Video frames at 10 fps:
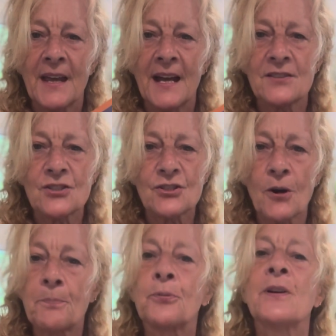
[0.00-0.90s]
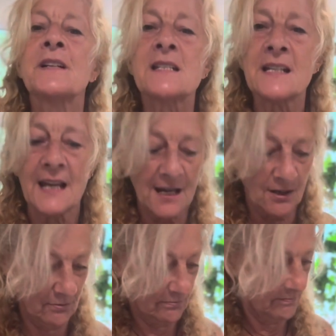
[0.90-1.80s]
and start printing
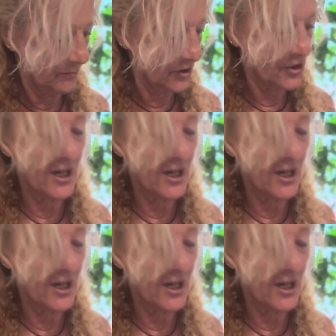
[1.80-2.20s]
out, which